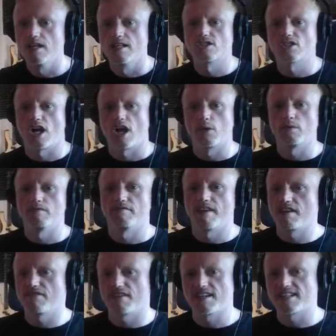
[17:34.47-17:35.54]
So
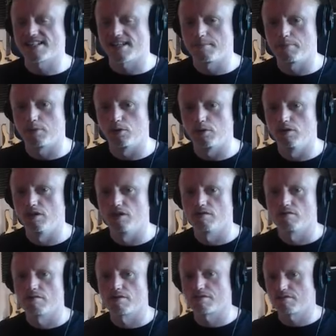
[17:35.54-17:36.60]
very, very simple.
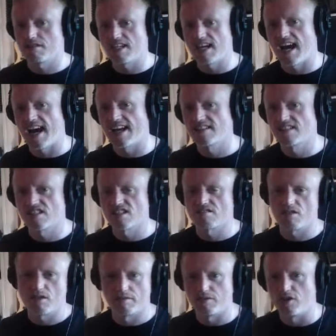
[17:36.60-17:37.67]
3 hats,
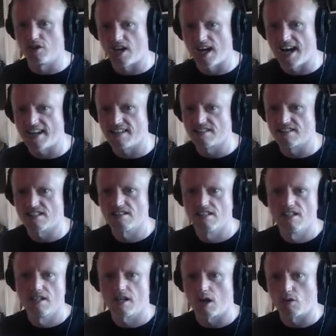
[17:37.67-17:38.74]
3 or 4 hats,
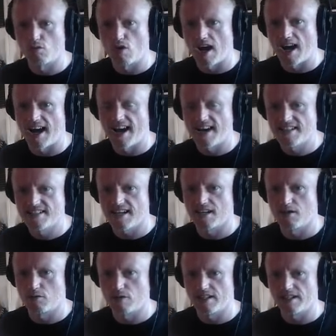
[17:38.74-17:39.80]
a ride, and
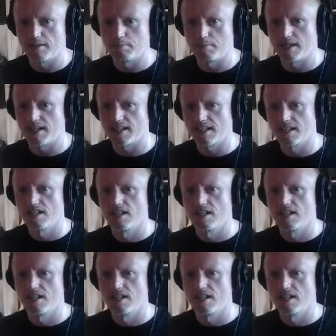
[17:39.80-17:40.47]
a really big